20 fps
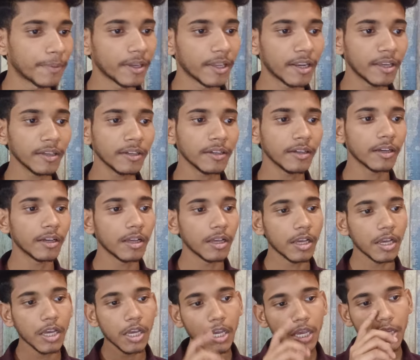appearing.
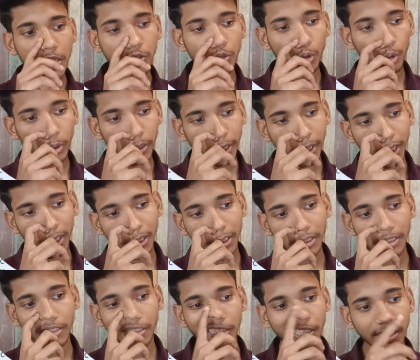So it
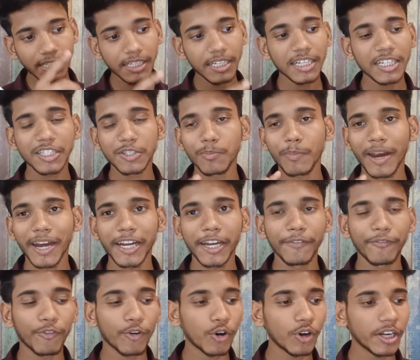creates by
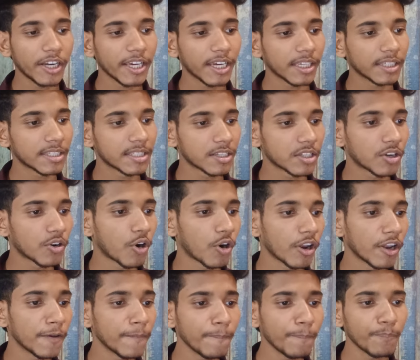default a
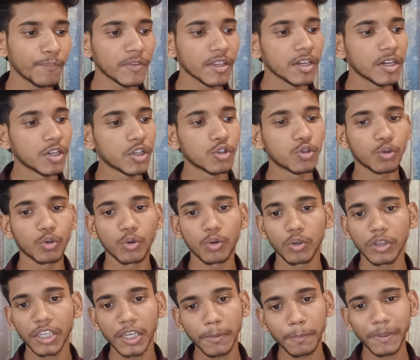column.
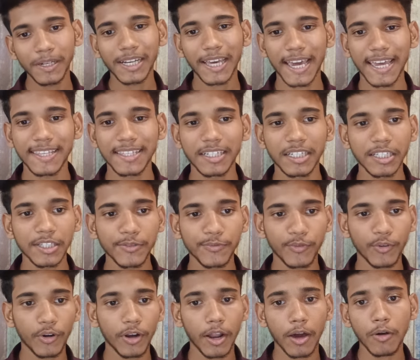So keep it as it is
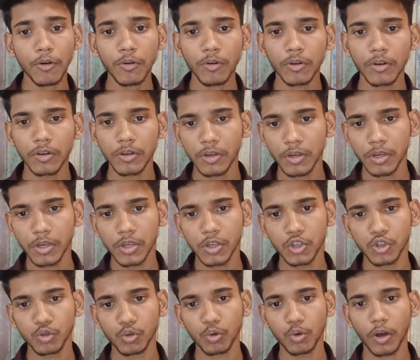for now.
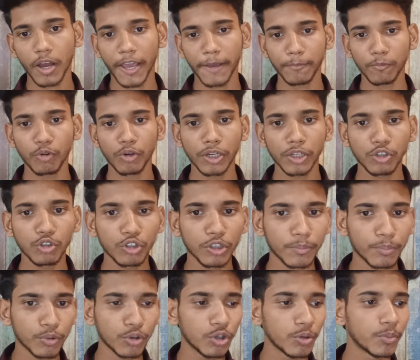So I am going to
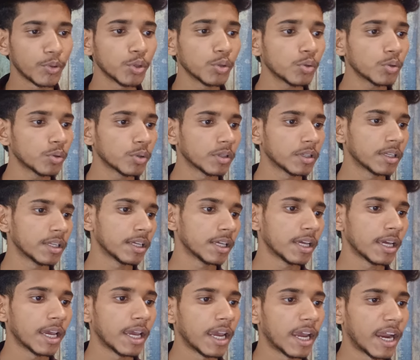report view
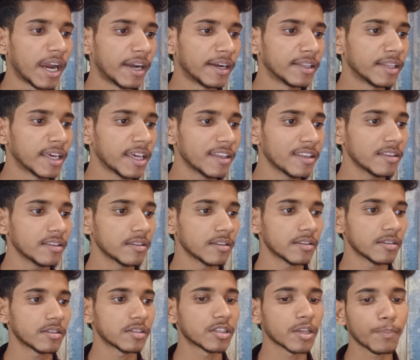and then
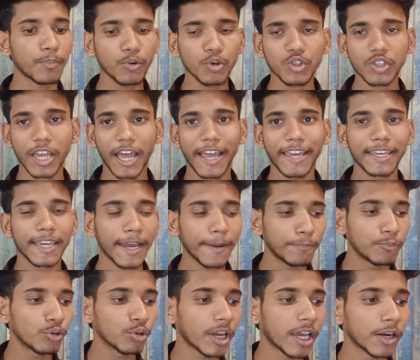suppose I
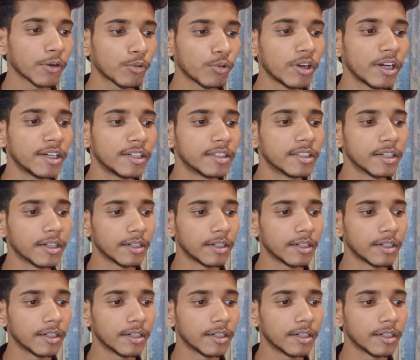have to calculate